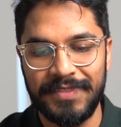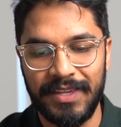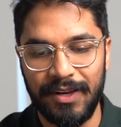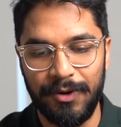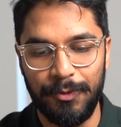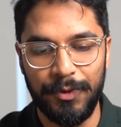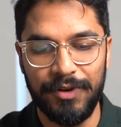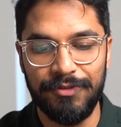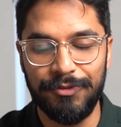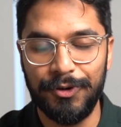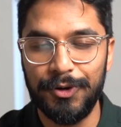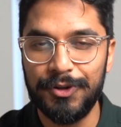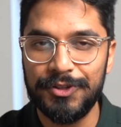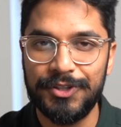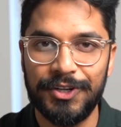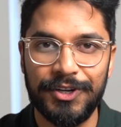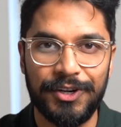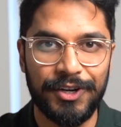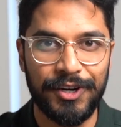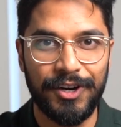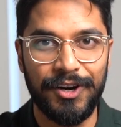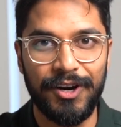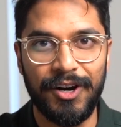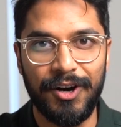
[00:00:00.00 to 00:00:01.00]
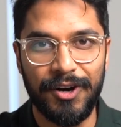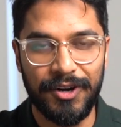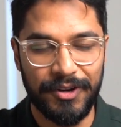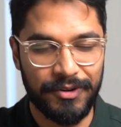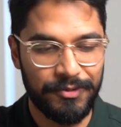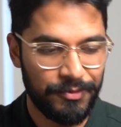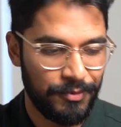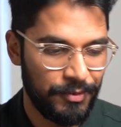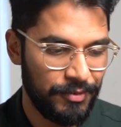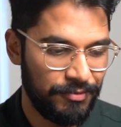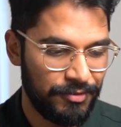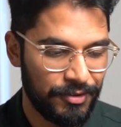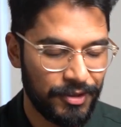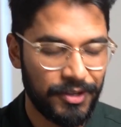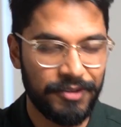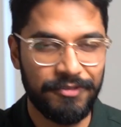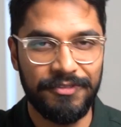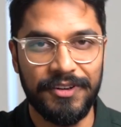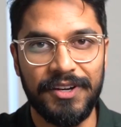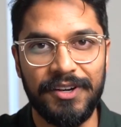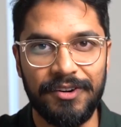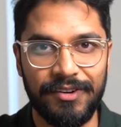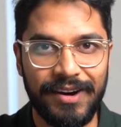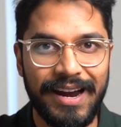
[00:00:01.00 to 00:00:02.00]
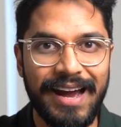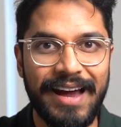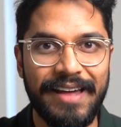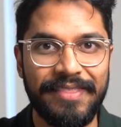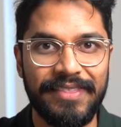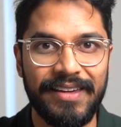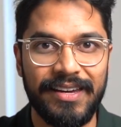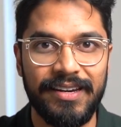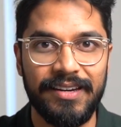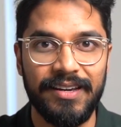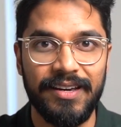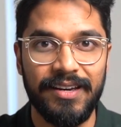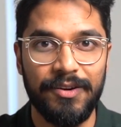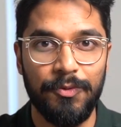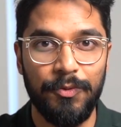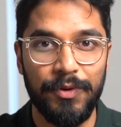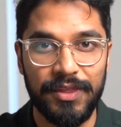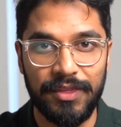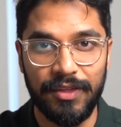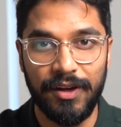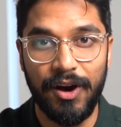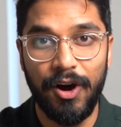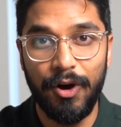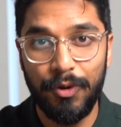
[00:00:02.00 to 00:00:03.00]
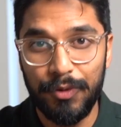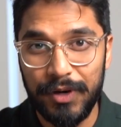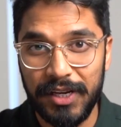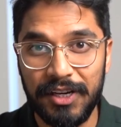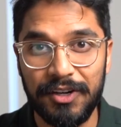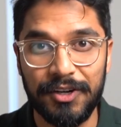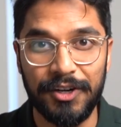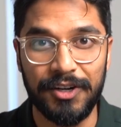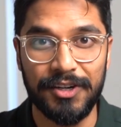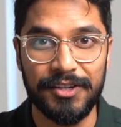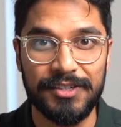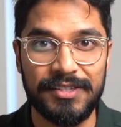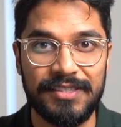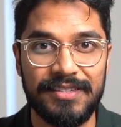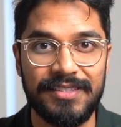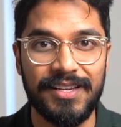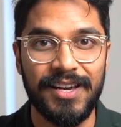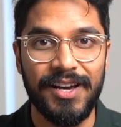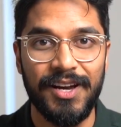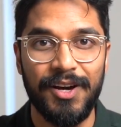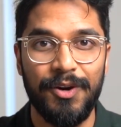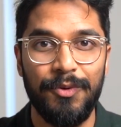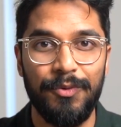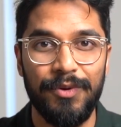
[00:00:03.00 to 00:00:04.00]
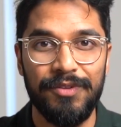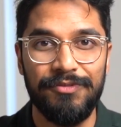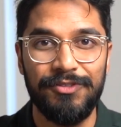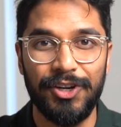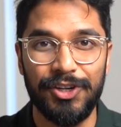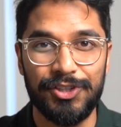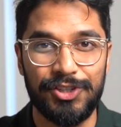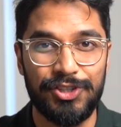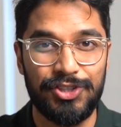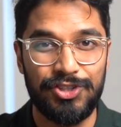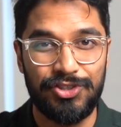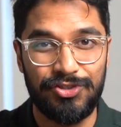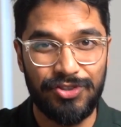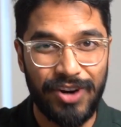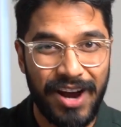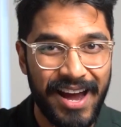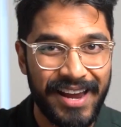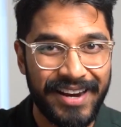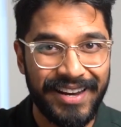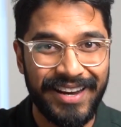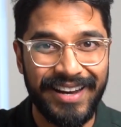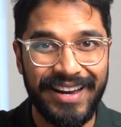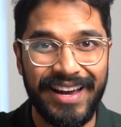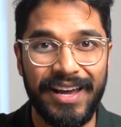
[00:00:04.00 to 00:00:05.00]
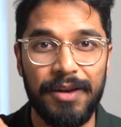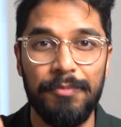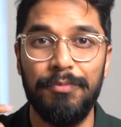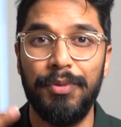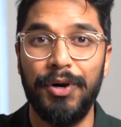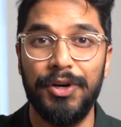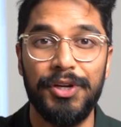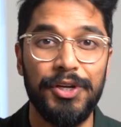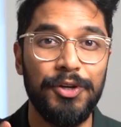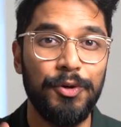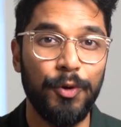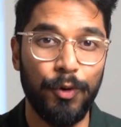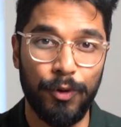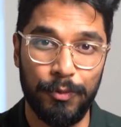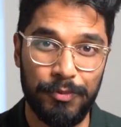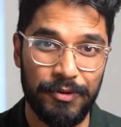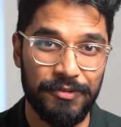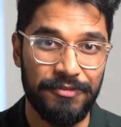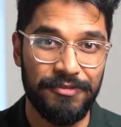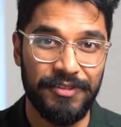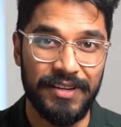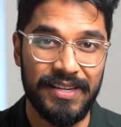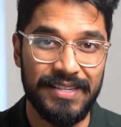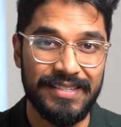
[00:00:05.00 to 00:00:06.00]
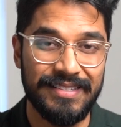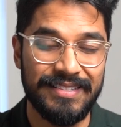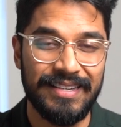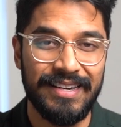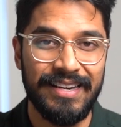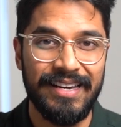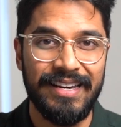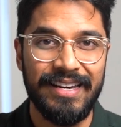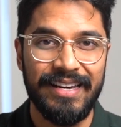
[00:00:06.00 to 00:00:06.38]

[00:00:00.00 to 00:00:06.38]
we've also got to figure out that with holding costs, we've got strata and body corporate fees.